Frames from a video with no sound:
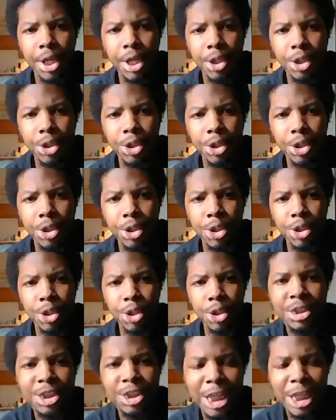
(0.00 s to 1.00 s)
You
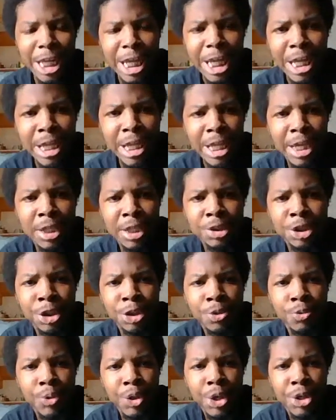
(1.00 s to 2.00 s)
tried to end his
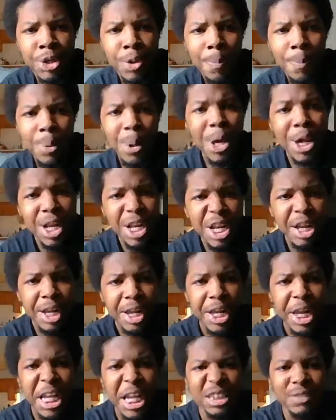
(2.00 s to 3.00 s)
career. You put
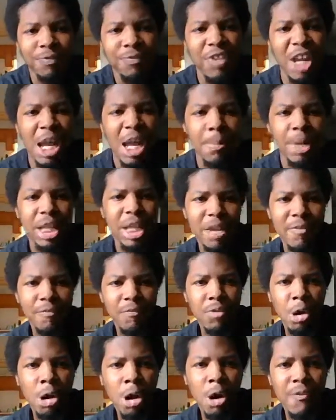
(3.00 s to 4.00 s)
his family
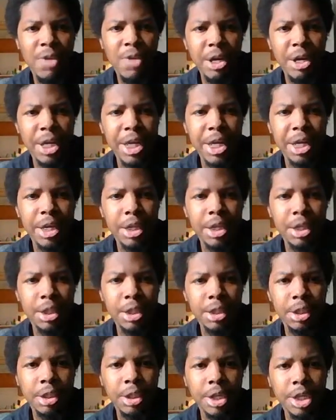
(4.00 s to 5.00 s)
involved.
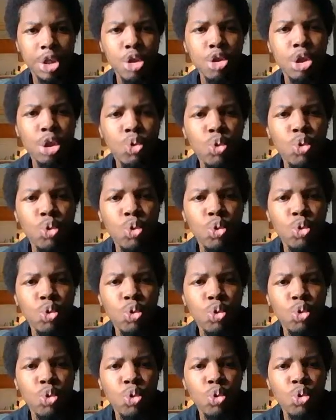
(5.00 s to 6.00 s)
You threatened
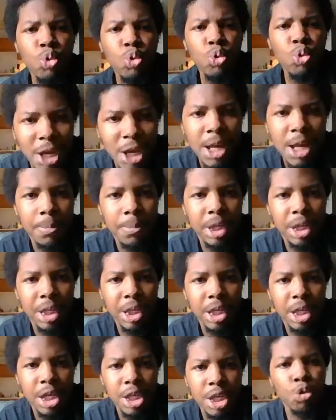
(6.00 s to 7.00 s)
his family.
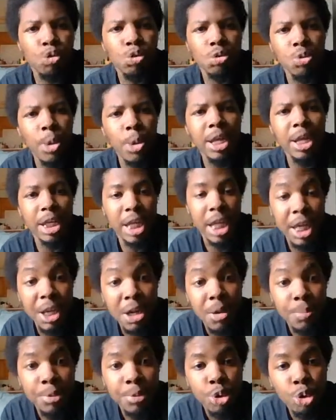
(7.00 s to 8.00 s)
You threatened
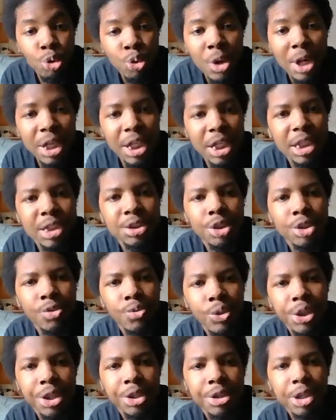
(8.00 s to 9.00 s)
him. You threatened his
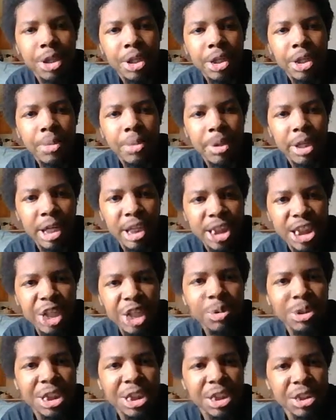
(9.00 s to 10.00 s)
career because he
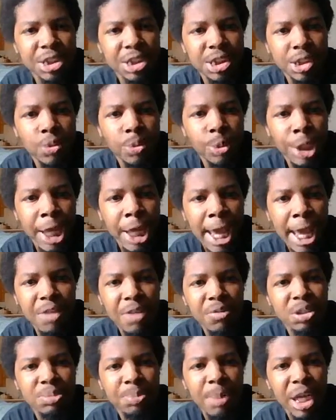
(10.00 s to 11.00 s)
was in a suit and he
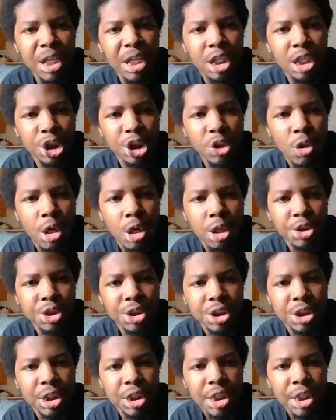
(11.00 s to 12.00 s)
was making the charges.
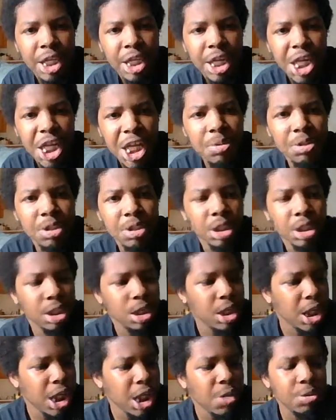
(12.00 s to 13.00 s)
He
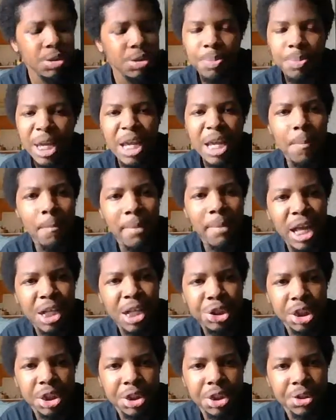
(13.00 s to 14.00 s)
was making
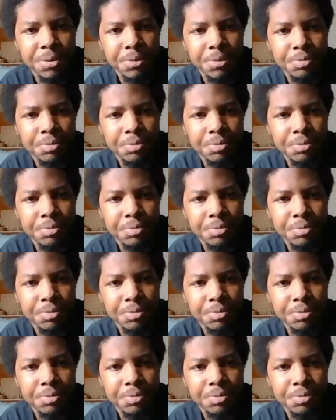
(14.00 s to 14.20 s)
matches.